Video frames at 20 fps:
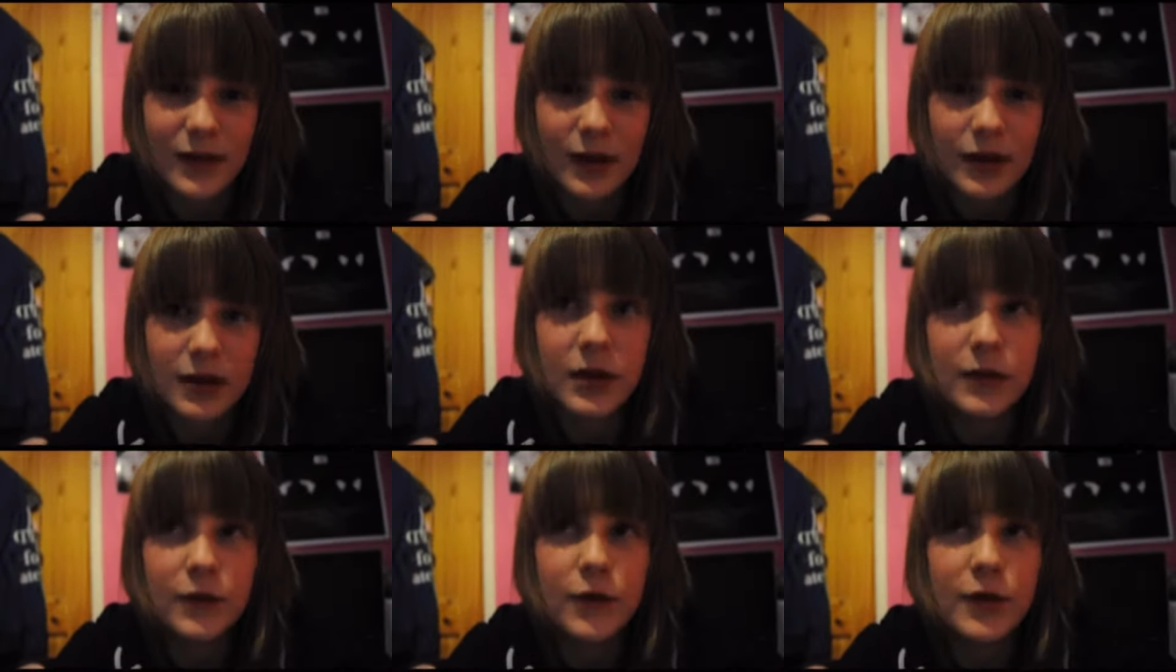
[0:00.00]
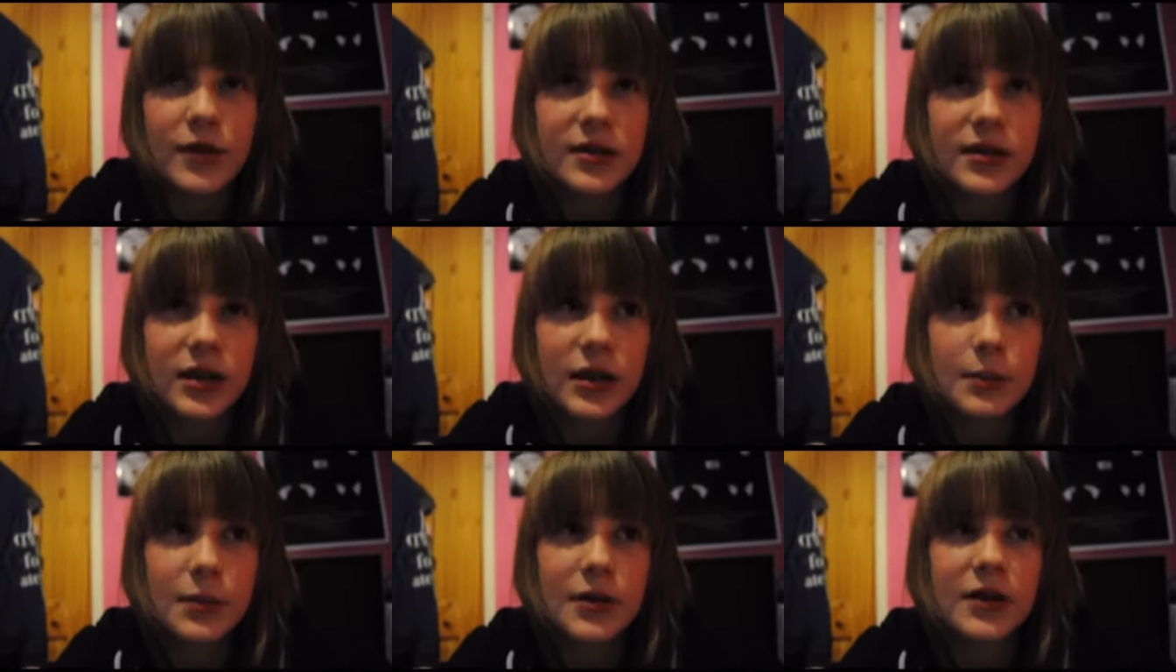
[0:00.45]
I'll give you a
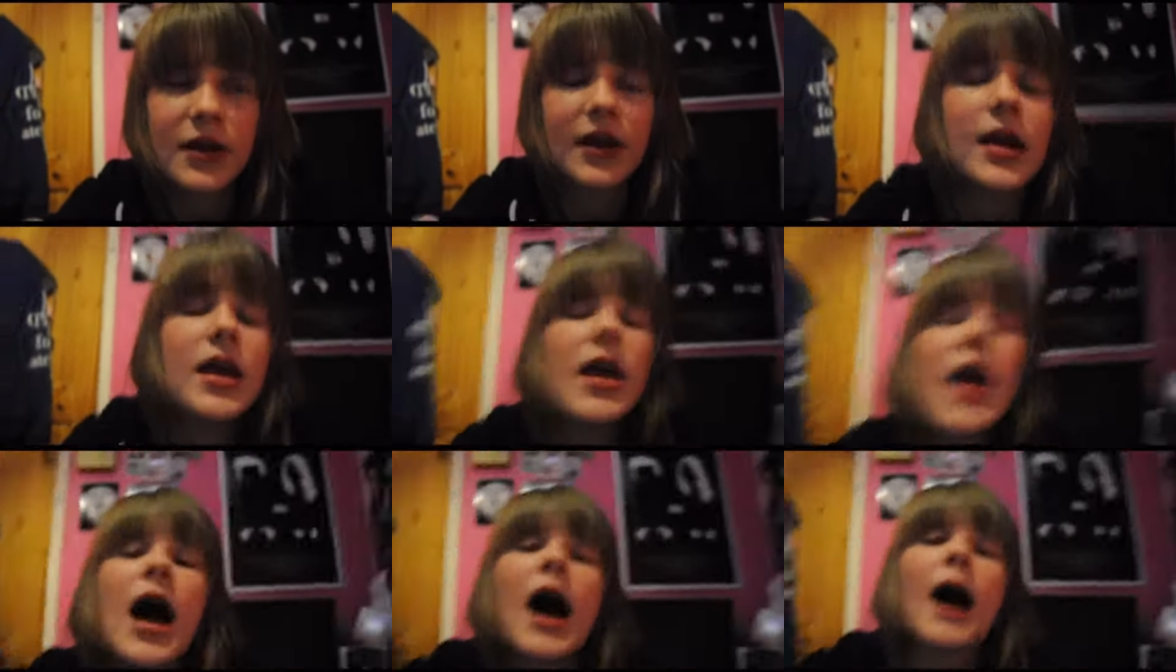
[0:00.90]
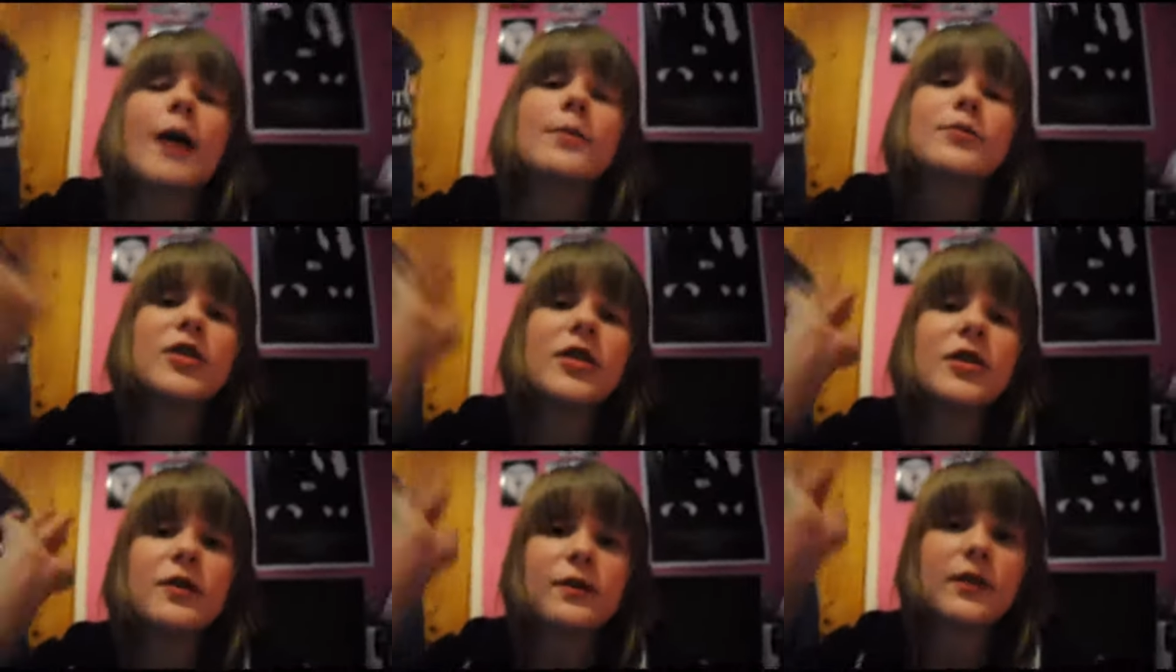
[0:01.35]
sneak peek. I'm
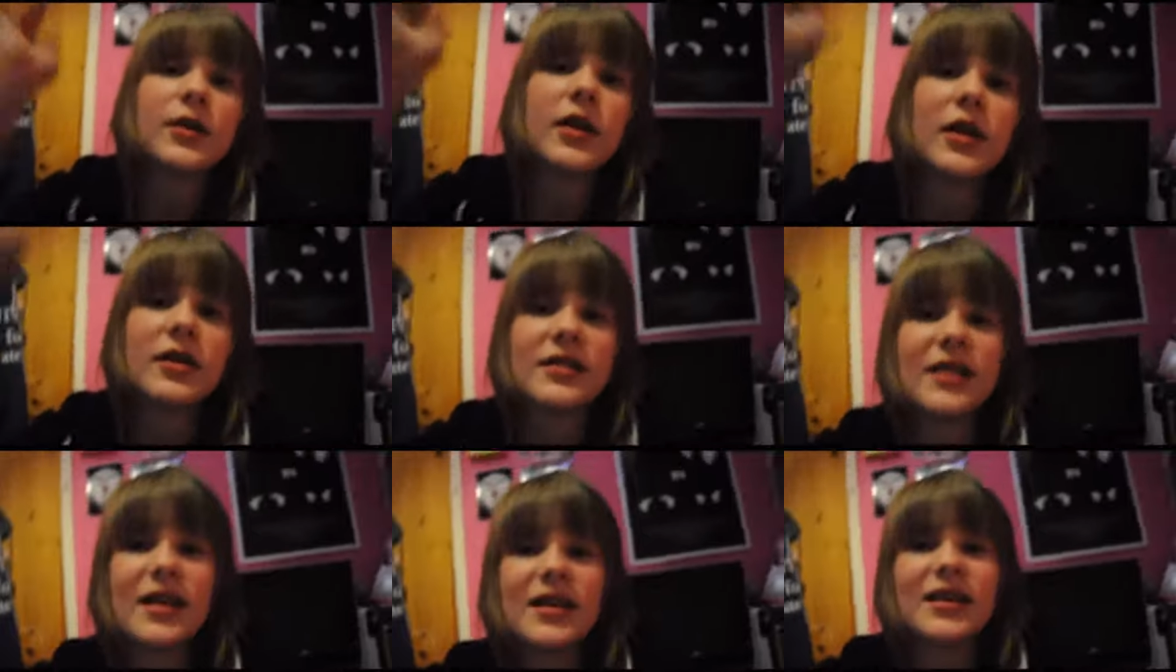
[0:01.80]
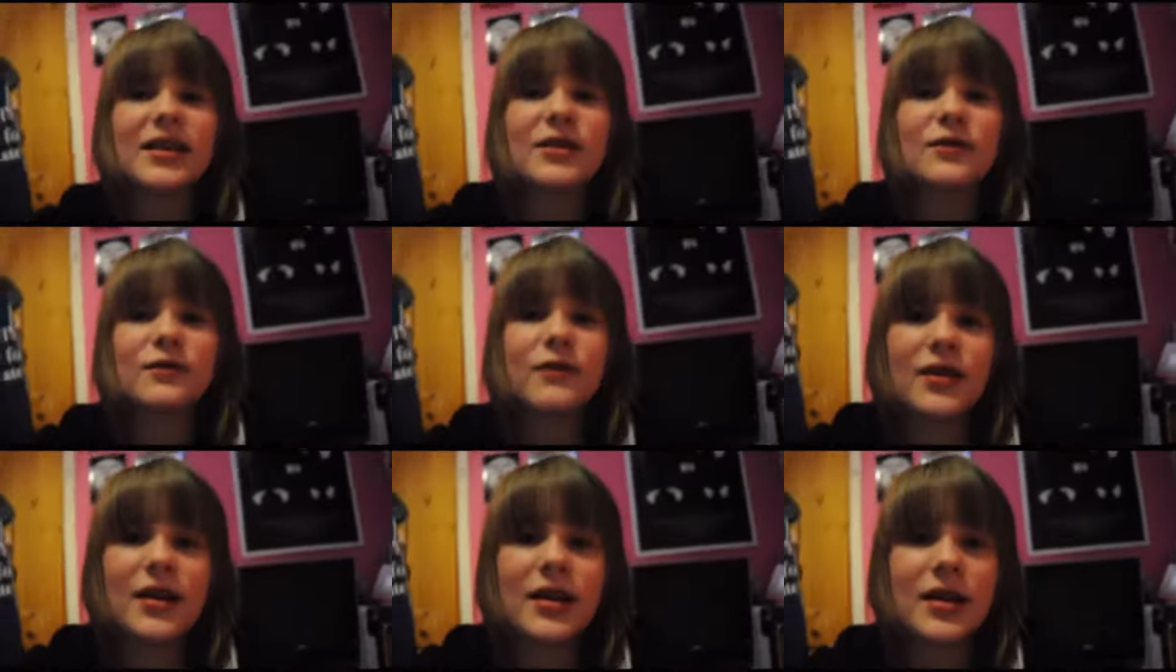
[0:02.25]
doing this video, it's kind of like
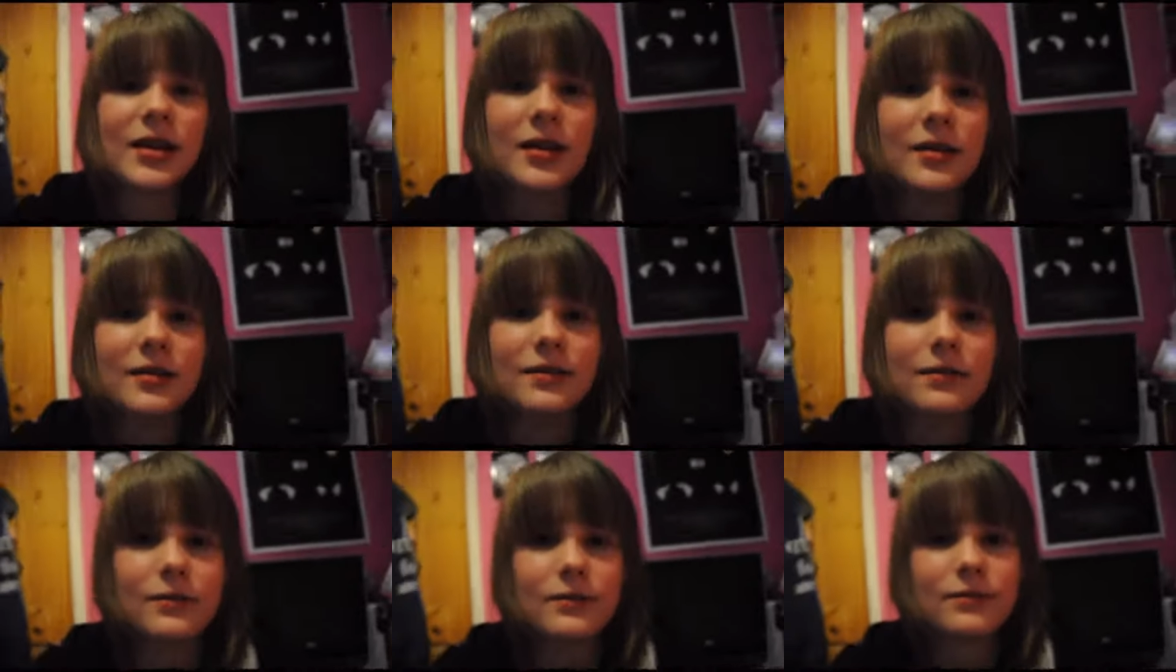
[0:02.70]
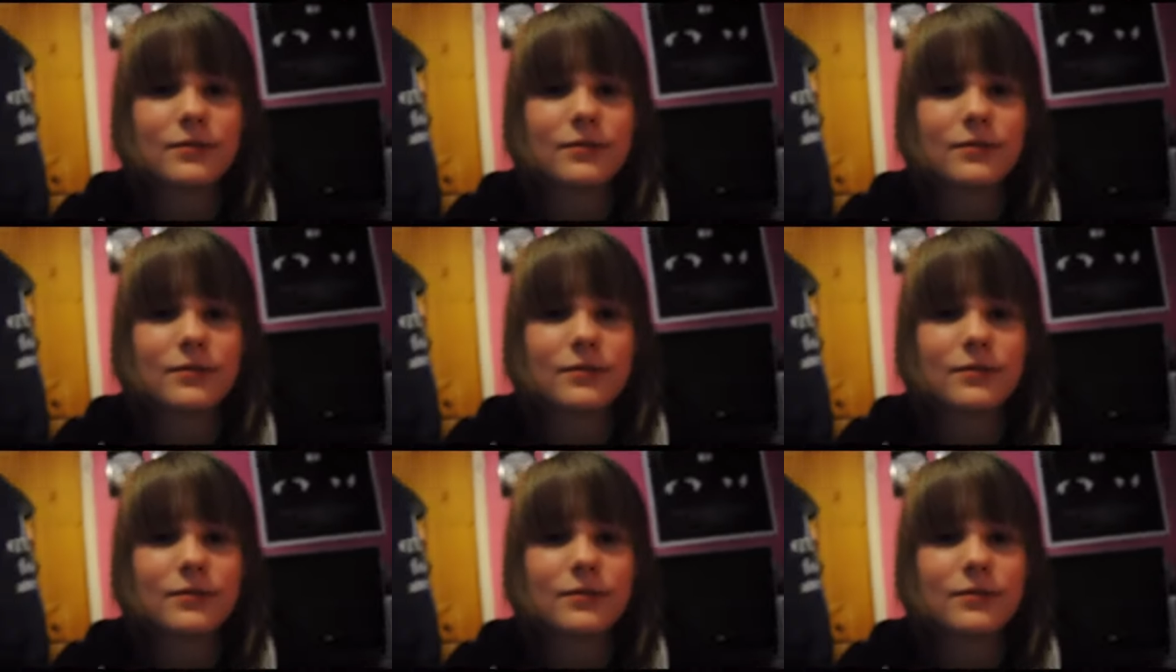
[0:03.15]
a really...